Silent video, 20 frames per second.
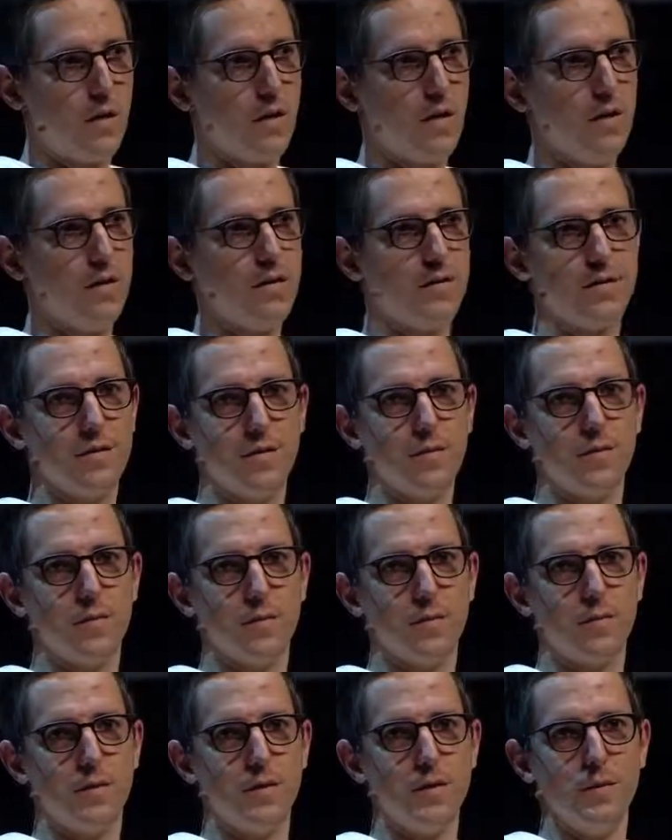honestly
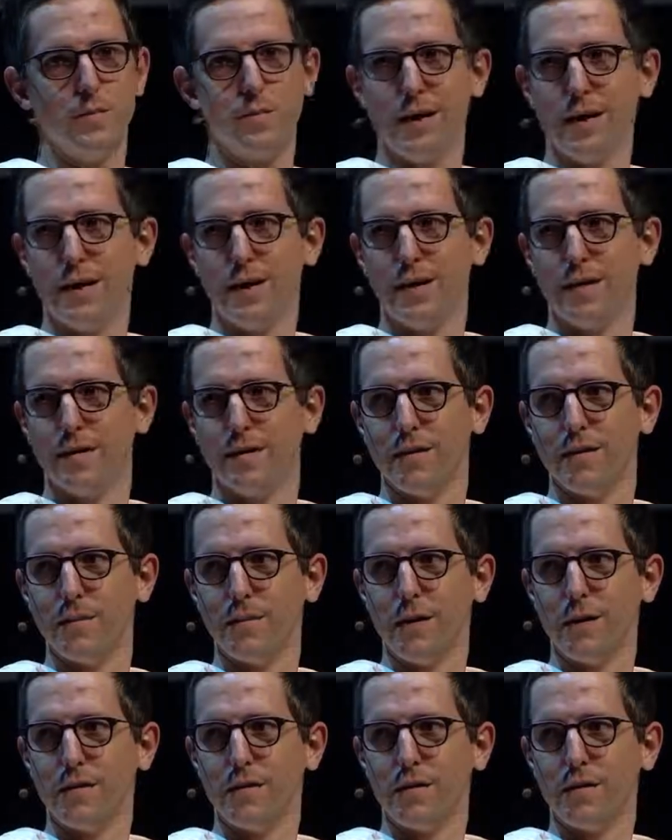feel pretty bad
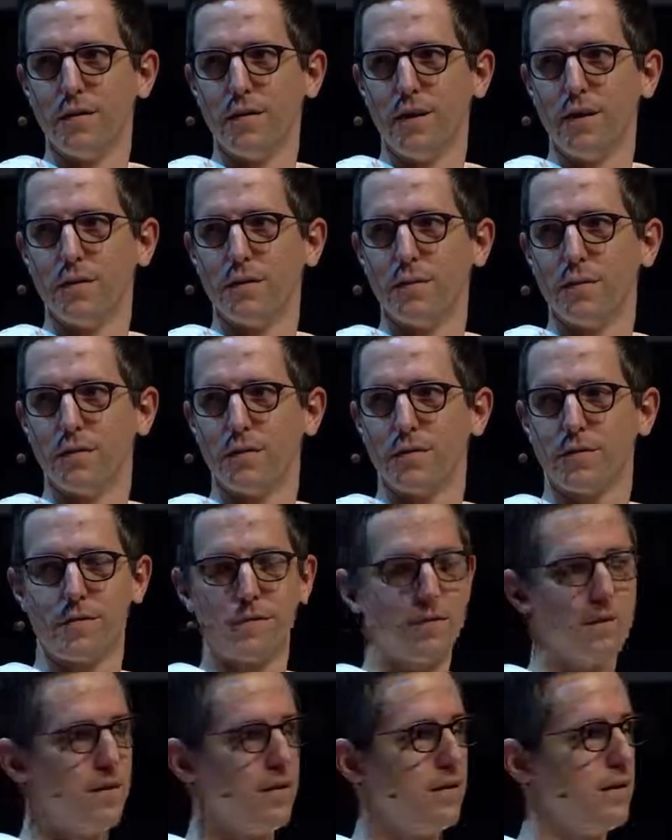about a lot of
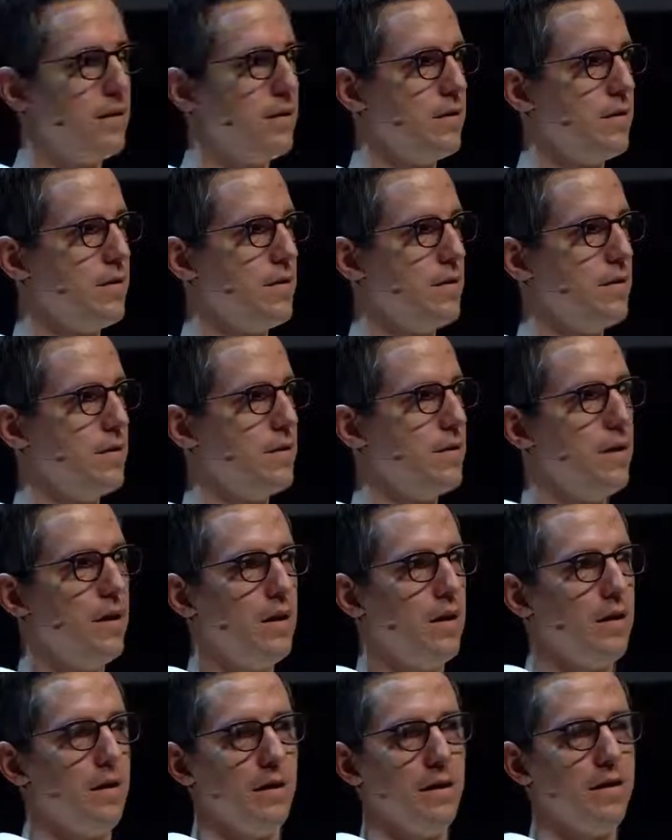what's,
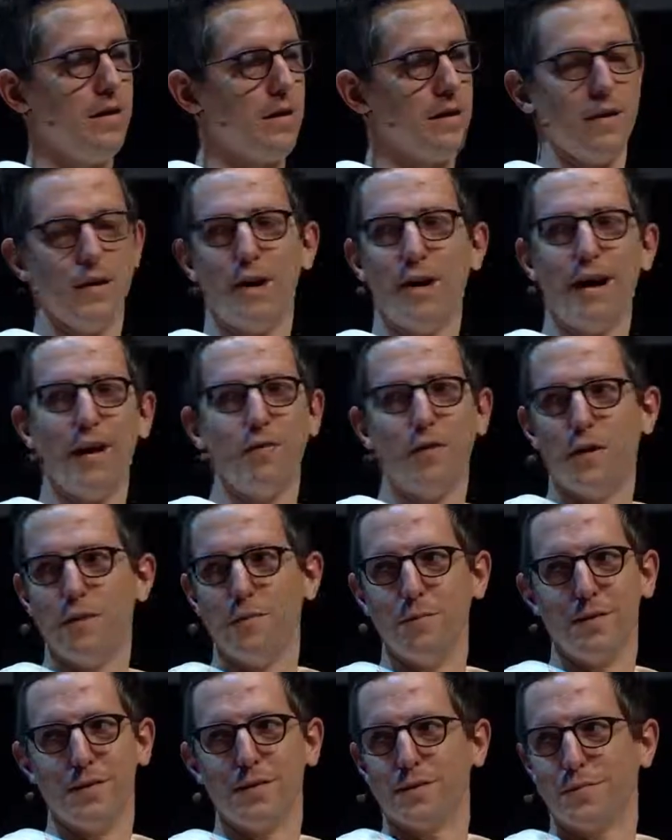I think I have all
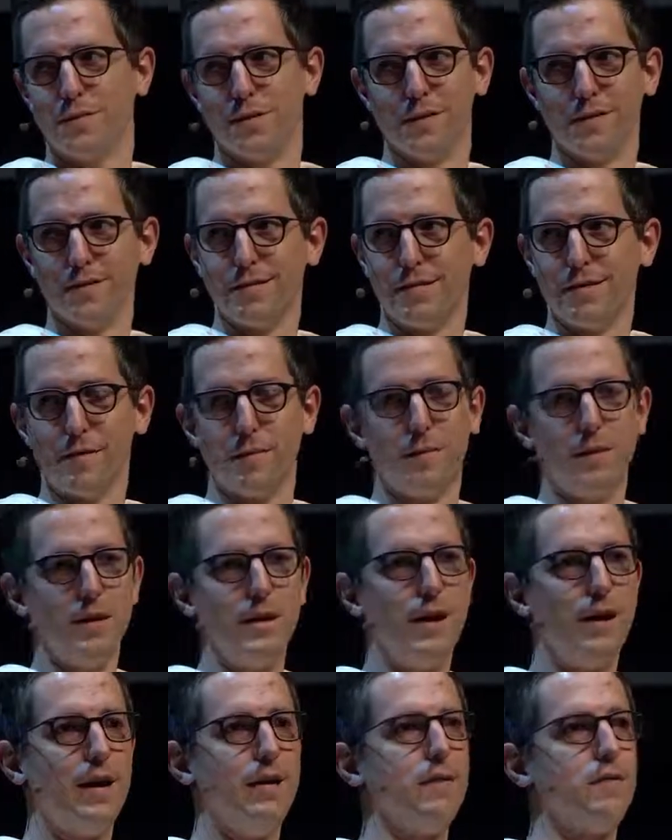the mixed feelings that
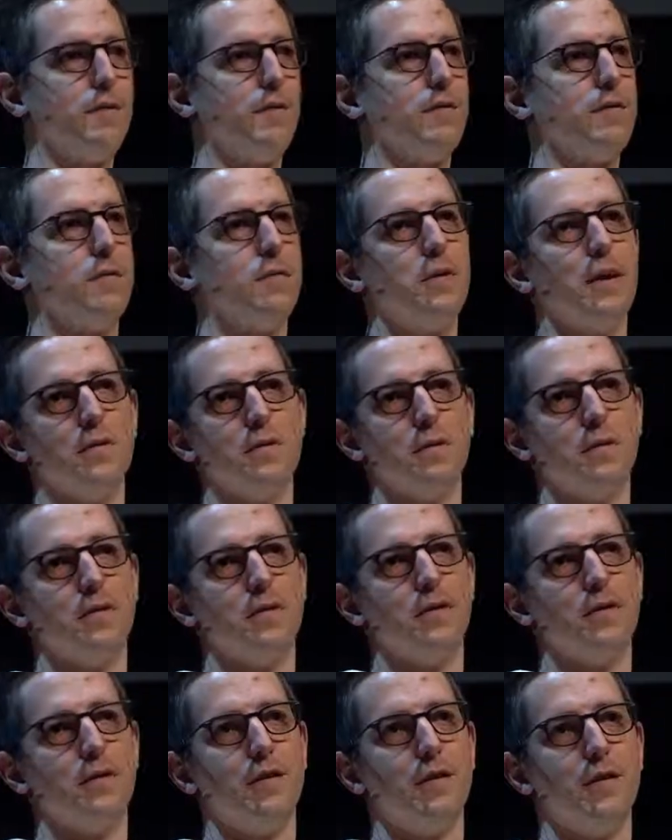everybody has, but sometimes I
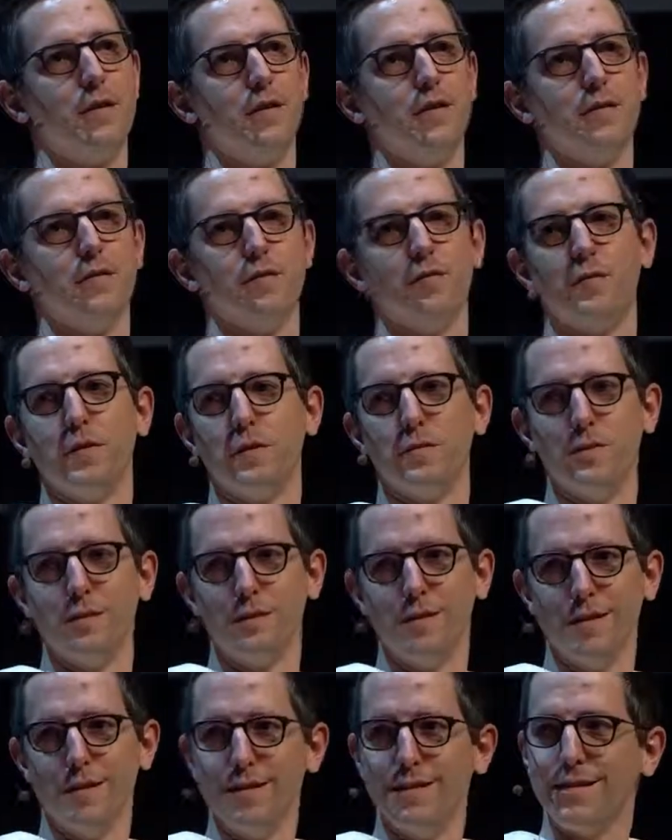turn it on and it's a fear
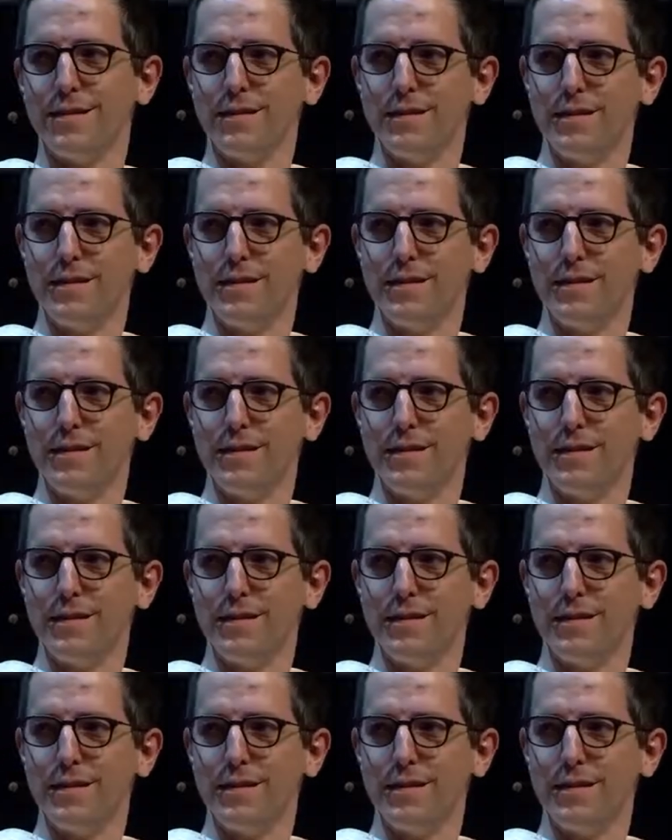machine,